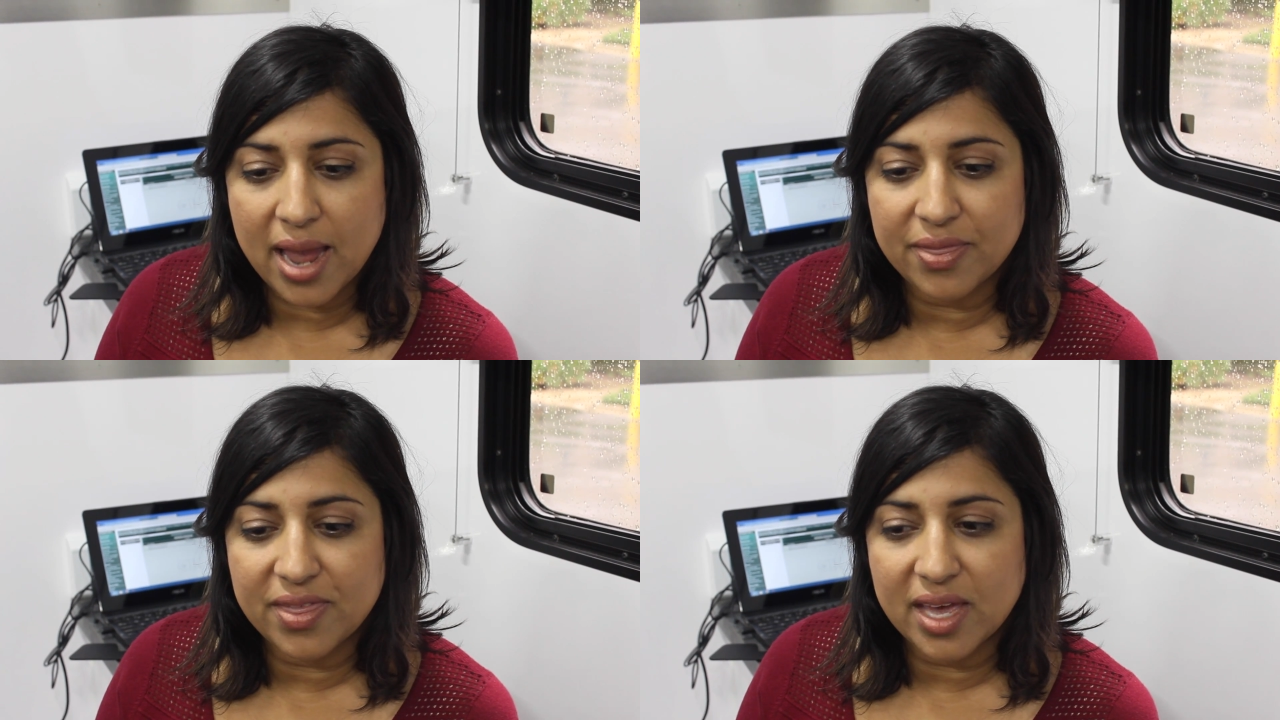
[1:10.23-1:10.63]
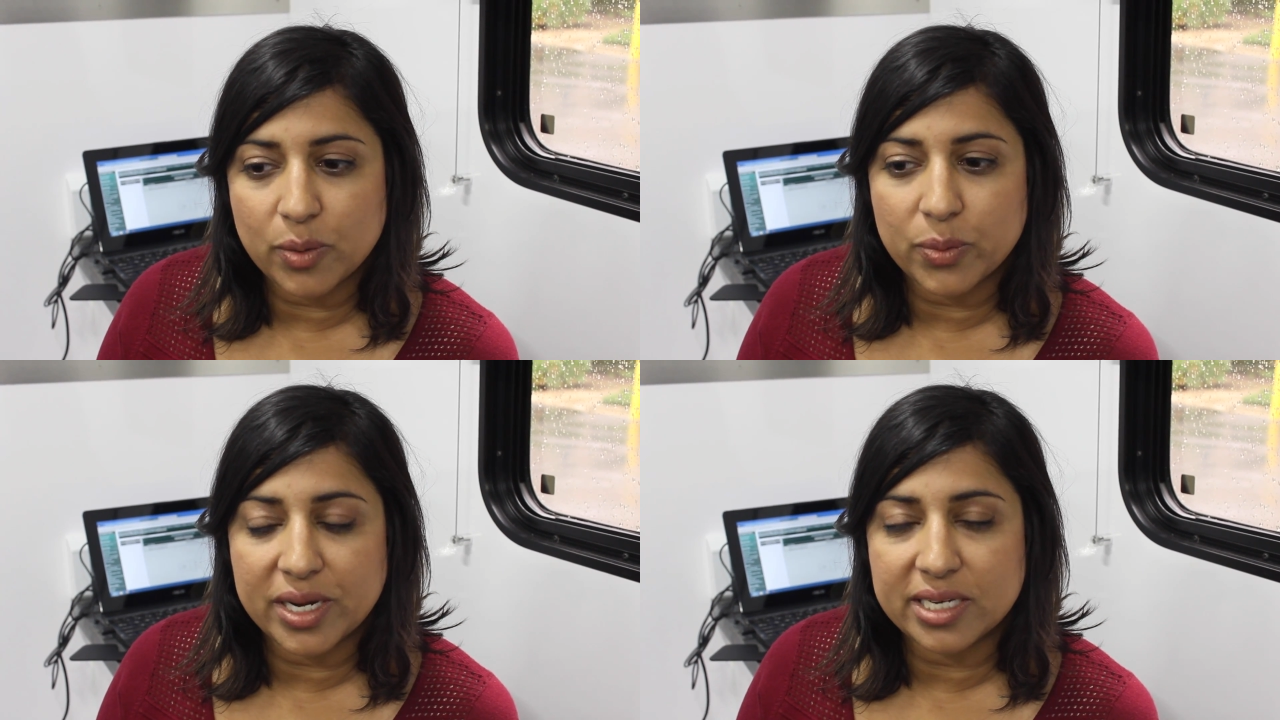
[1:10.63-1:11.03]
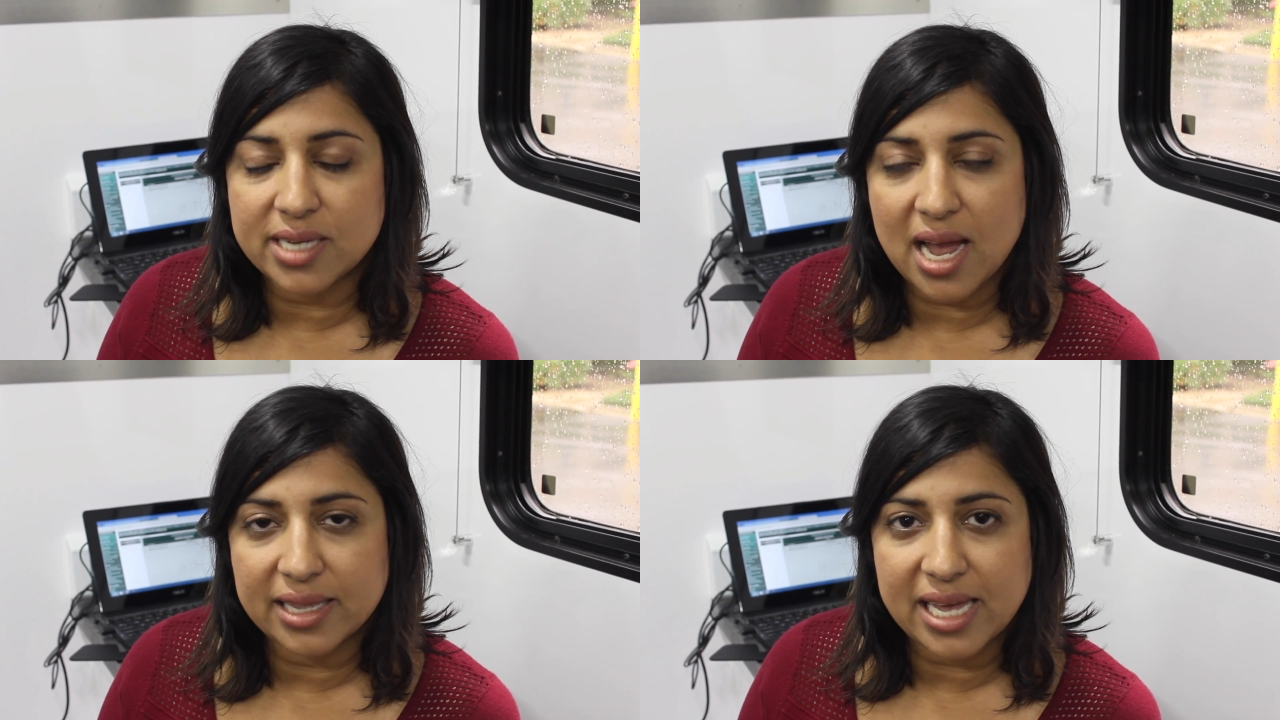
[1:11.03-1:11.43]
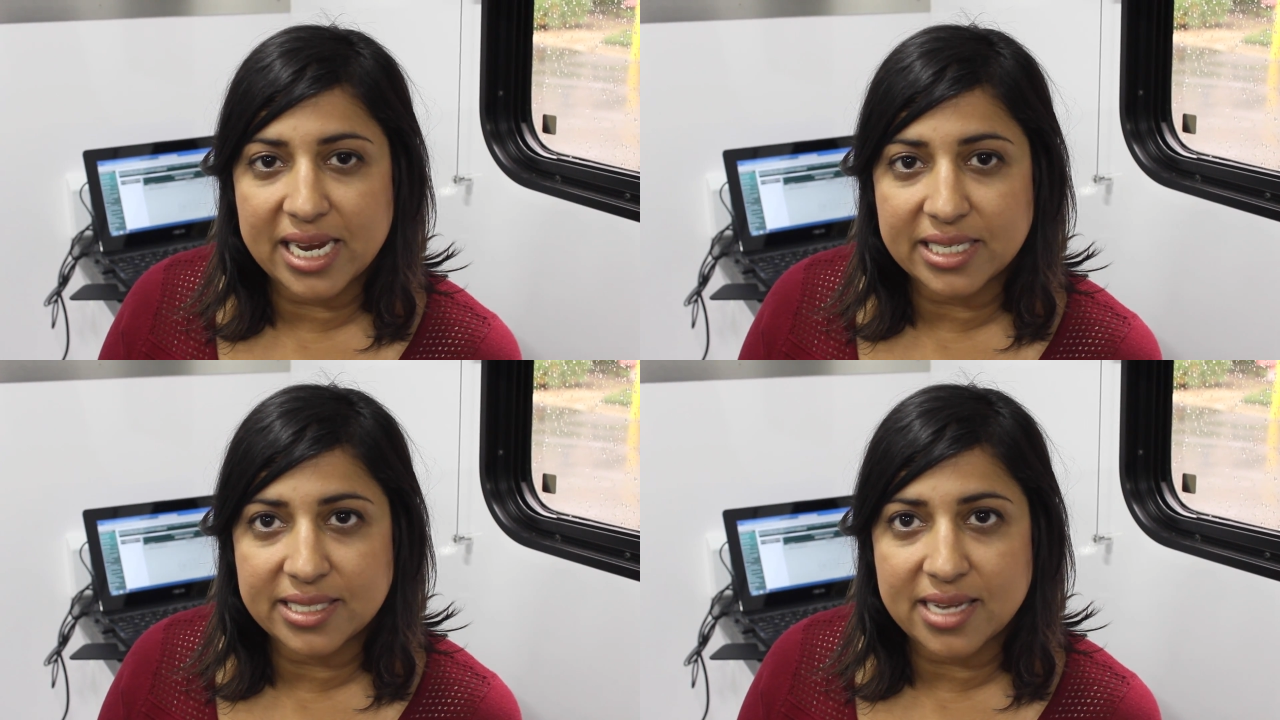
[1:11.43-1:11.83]
And then we
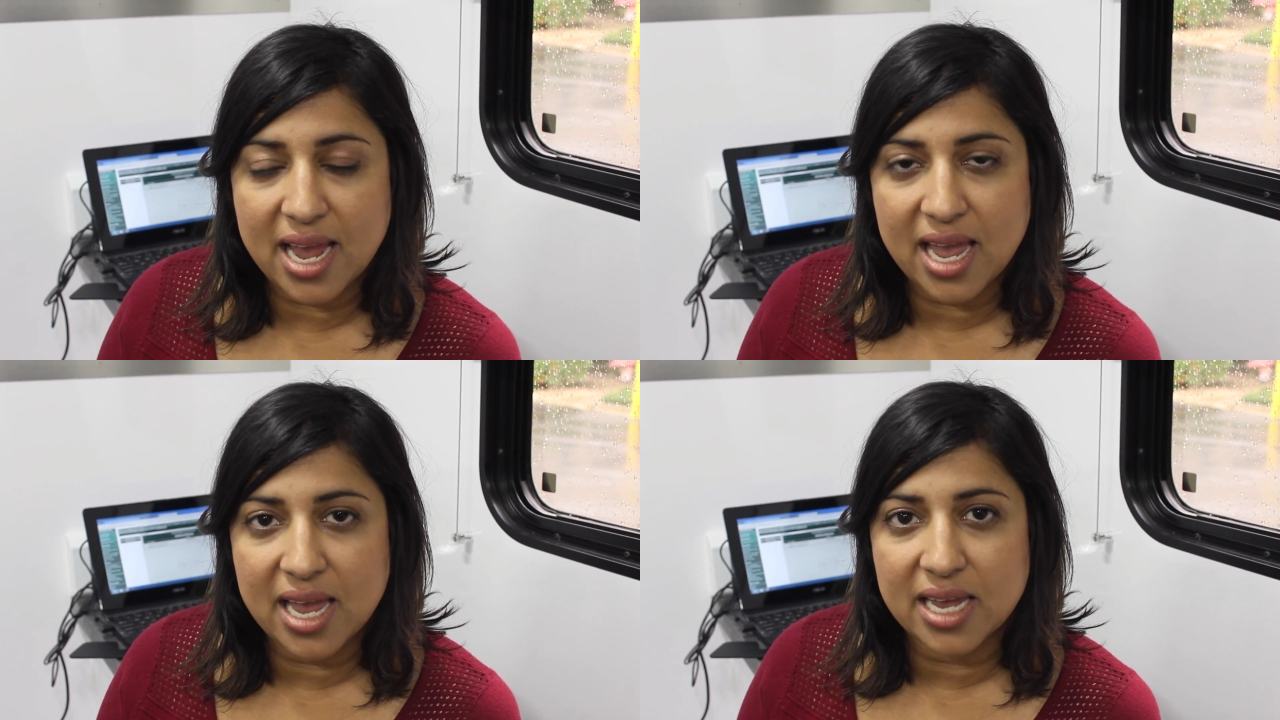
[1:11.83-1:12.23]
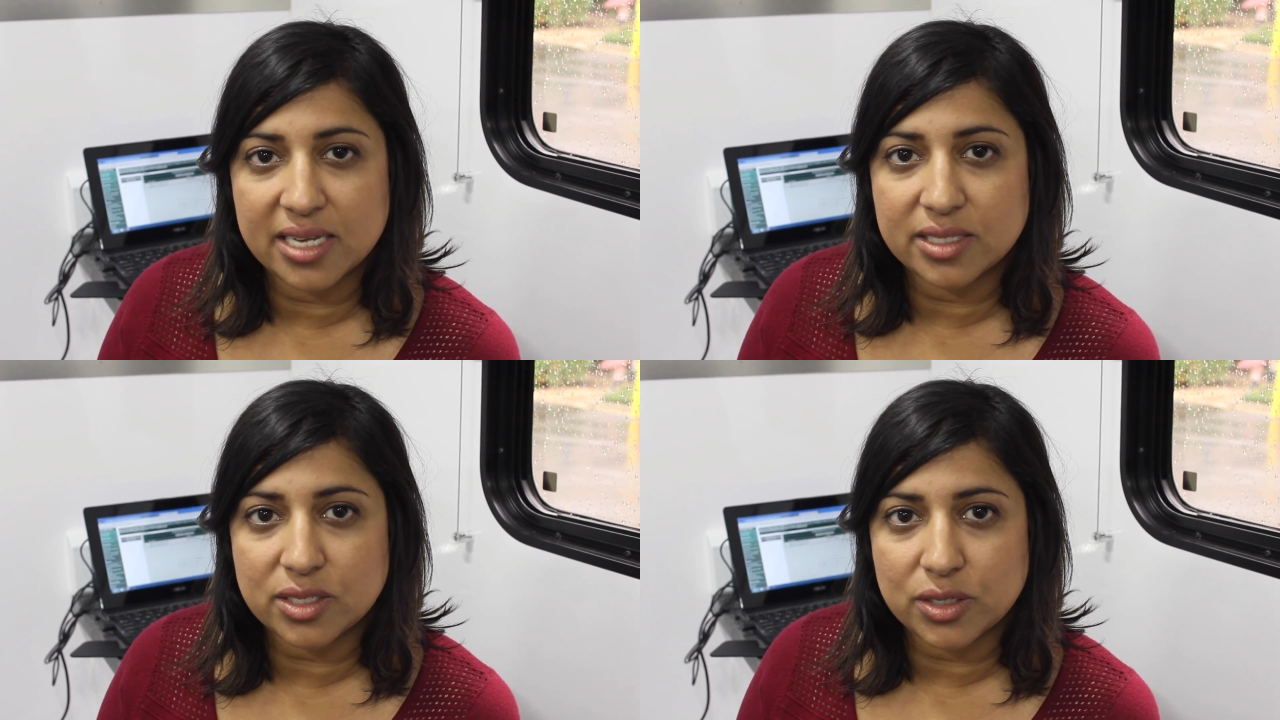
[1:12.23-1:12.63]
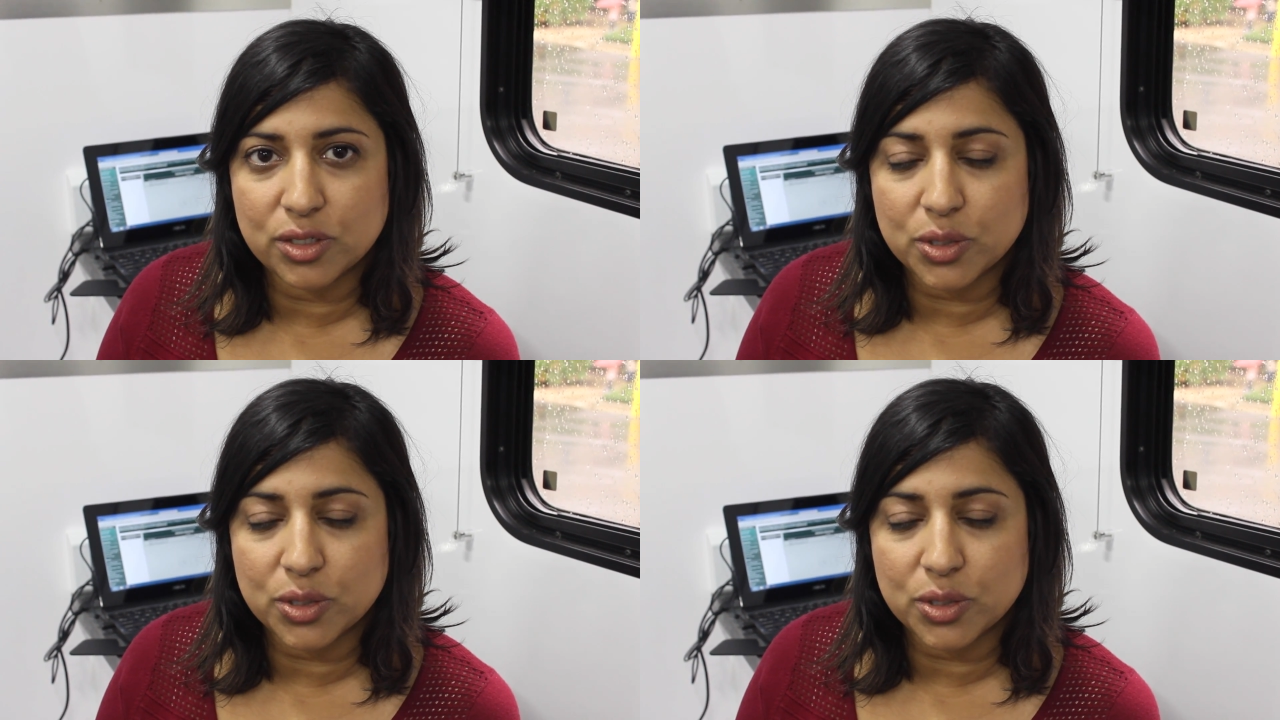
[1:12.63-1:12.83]
dilate and